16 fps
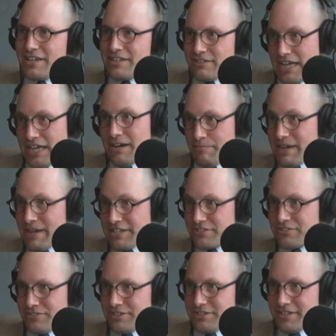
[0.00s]
Yeah,
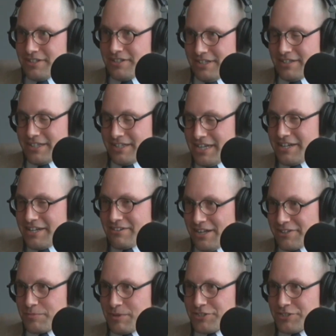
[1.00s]
basically, eating
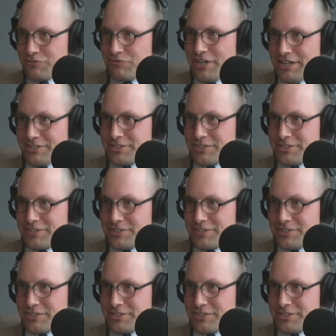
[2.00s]
lots of beans and rice.